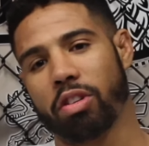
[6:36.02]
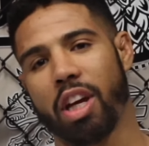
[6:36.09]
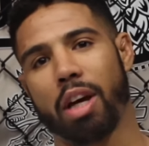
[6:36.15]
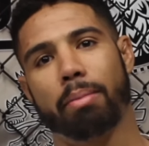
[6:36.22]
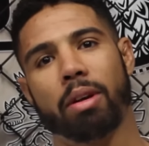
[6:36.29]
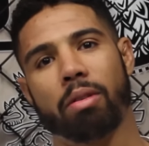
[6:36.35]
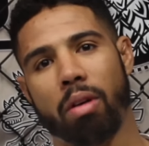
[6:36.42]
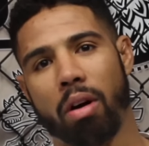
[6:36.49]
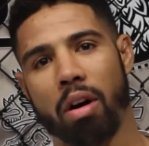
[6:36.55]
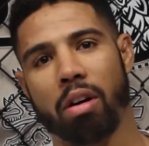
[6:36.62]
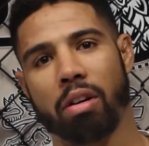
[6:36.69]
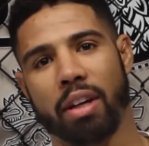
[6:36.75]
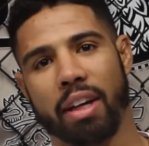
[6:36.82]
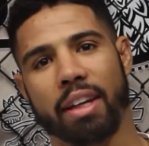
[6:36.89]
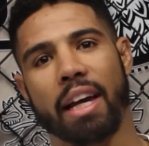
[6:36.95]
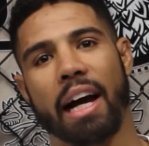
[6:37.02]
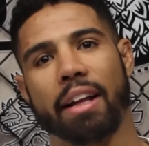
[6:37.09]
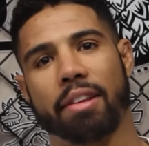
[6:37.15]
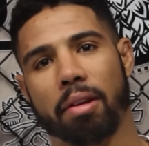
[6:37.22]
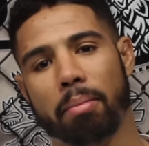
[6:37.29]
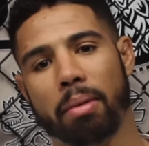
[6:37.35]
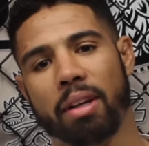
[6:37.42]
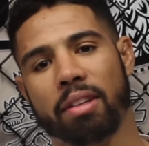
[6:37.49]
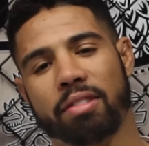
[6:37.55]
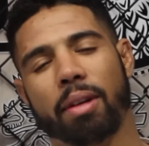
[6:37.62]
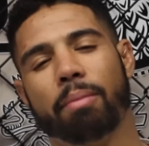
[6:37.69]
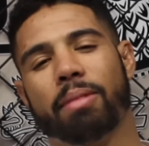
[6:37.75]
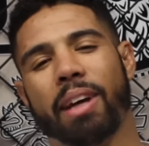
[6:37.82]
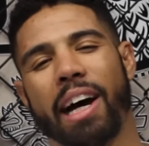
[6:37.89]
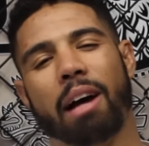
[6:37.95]
don't get me wrong. It got to me
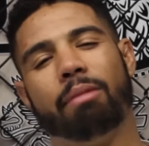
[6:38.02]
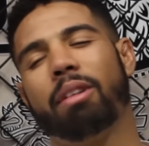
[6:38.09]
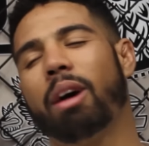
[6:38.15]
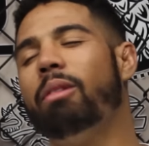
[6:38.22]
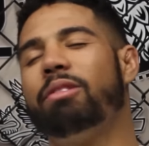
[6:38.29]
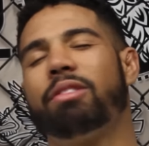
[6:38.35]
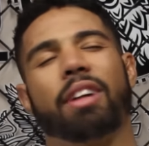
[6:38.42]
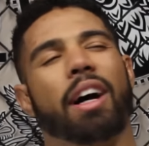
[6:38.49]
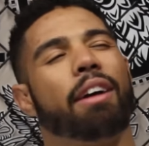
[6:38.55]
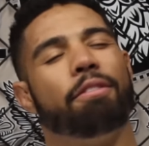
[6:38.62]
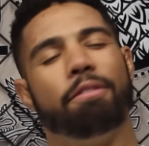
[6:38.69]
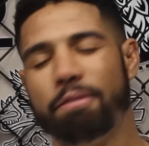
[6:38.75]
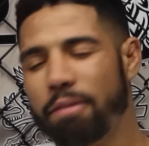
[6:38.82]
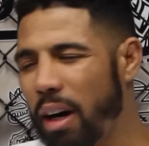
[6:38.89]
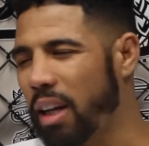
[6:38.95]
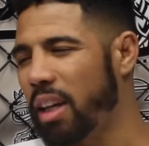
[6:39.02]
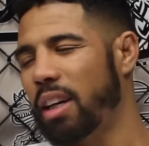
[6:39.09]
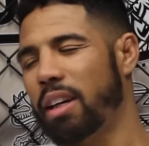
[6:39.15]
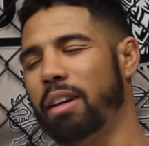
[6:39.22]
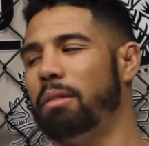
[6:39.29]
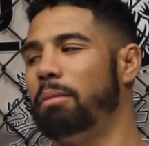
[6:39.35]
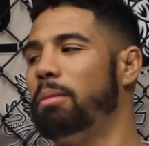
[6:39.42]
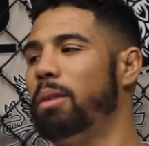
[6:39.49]
sometimes. I was like, fuck him.